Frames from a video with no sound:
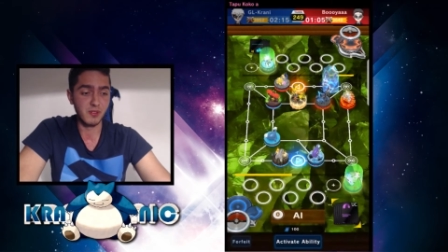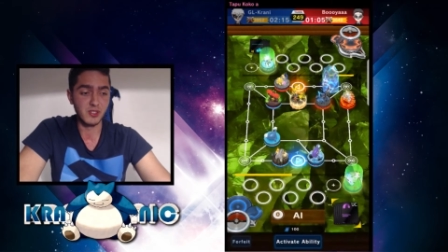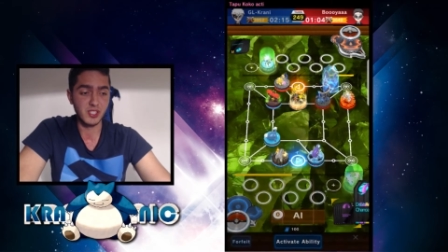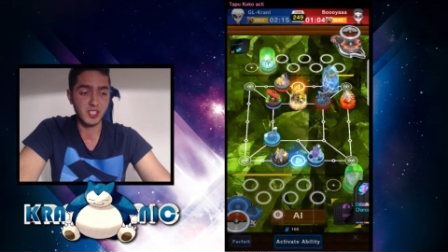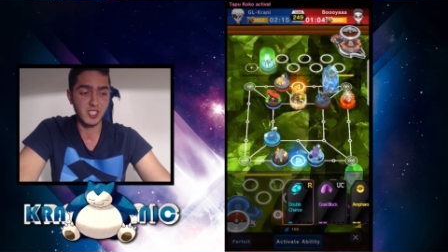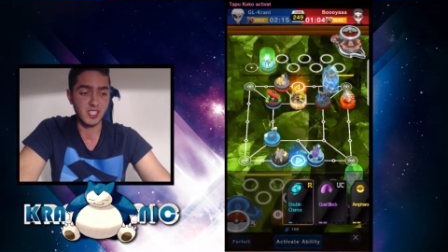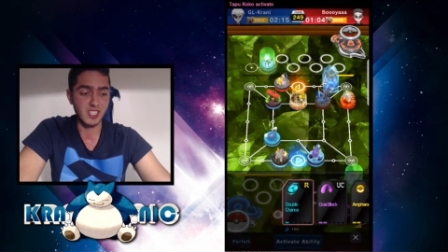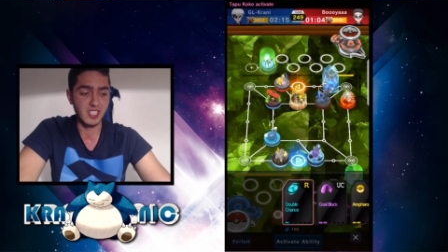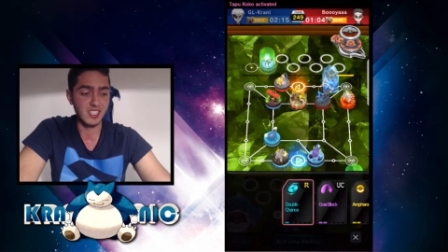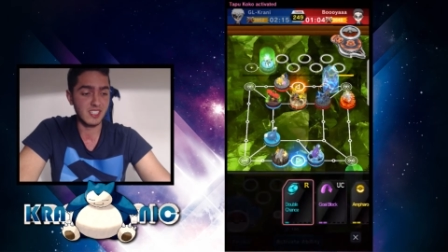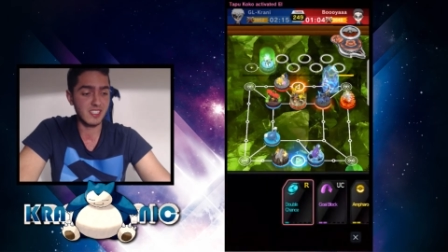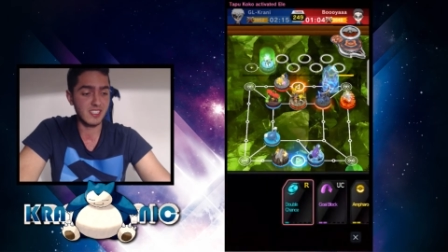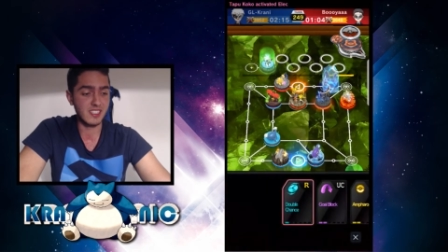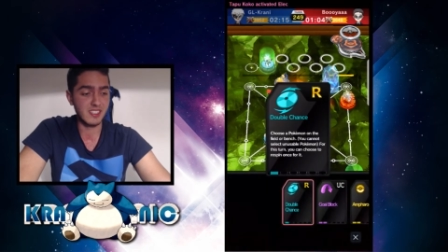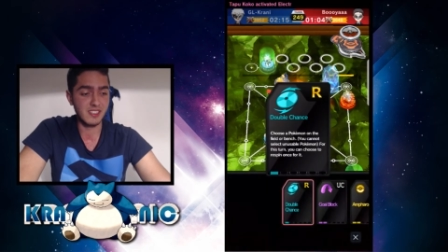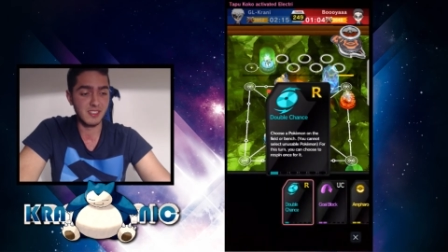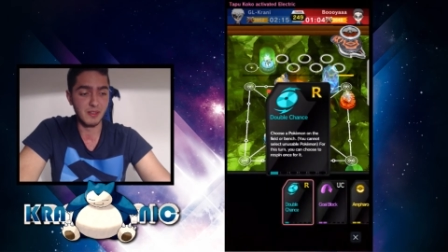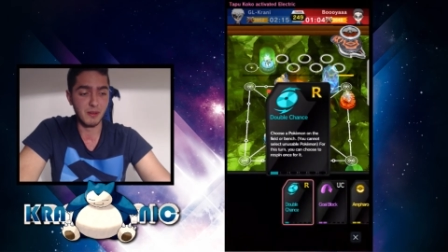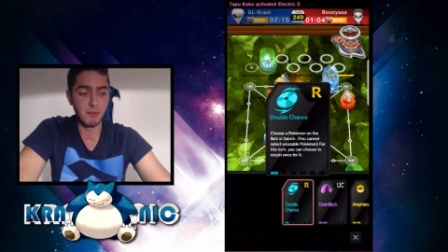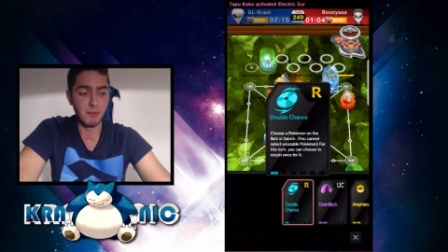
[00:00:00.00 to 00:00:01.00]
chance
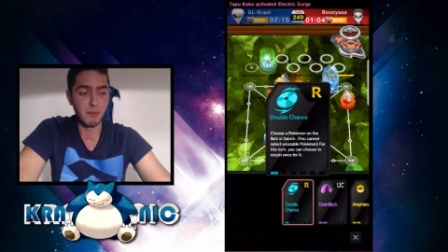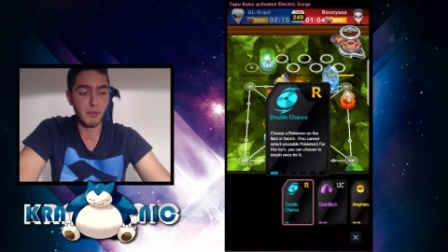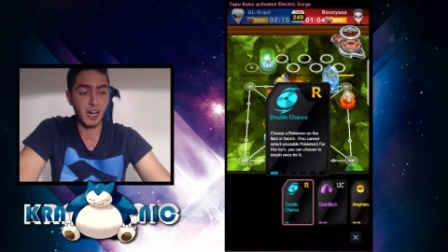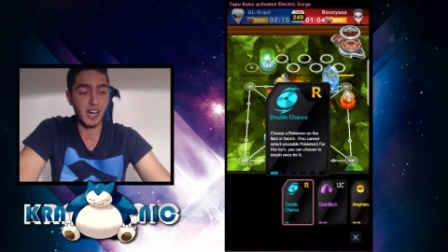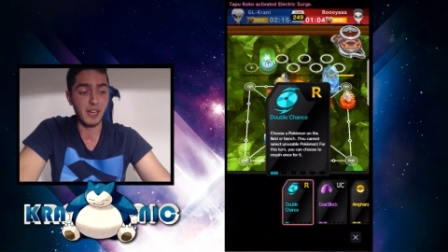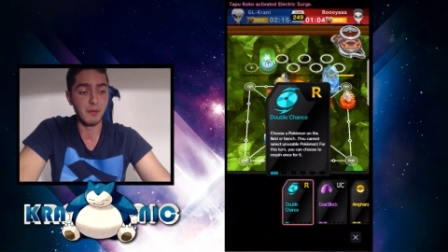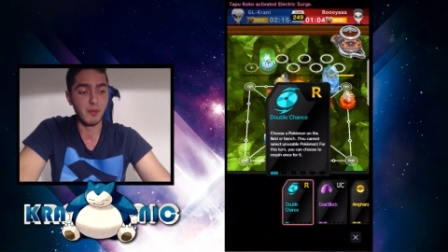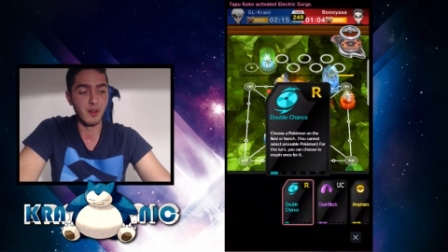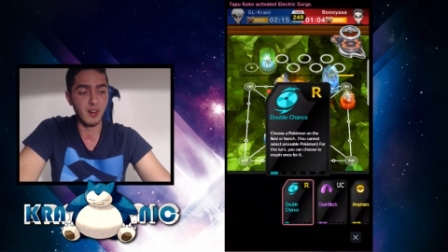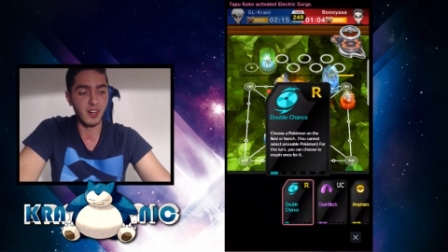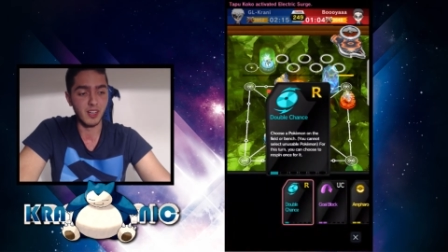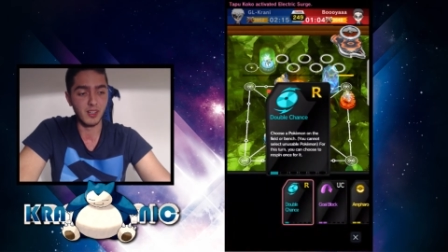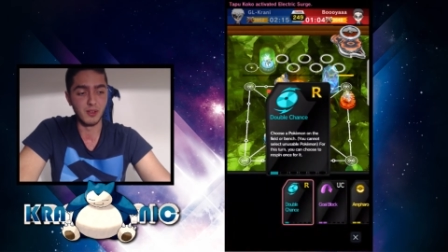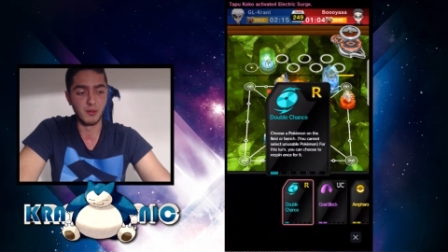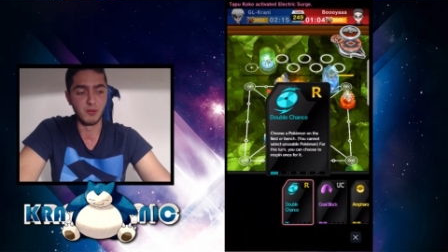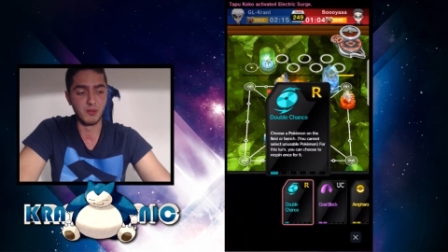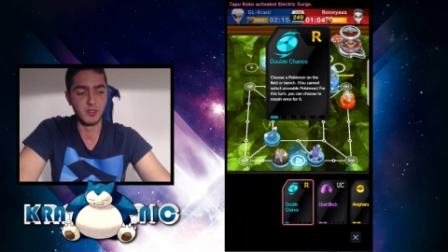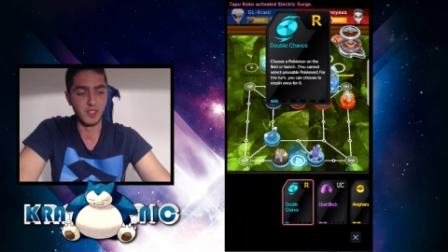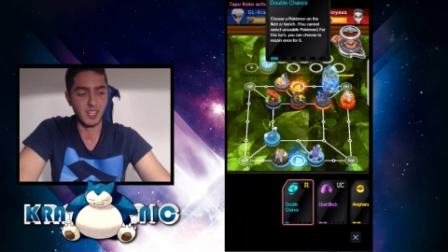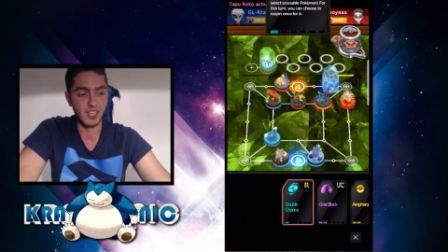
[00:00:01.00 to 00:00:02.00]
and bye bye
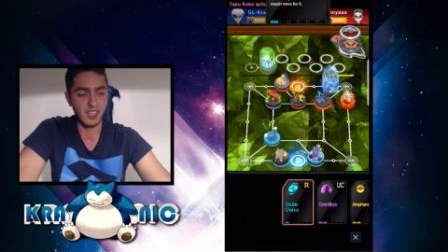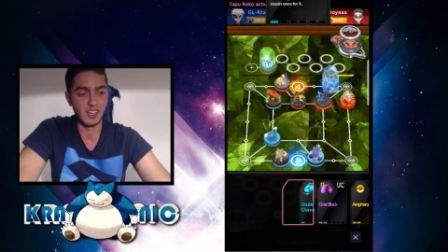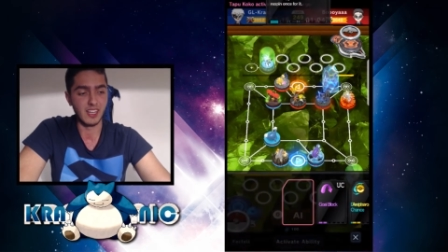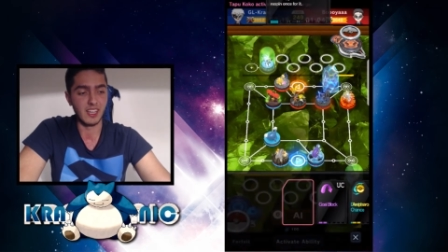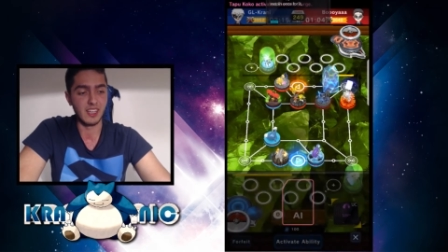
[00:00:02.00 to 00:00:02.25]
Lunala.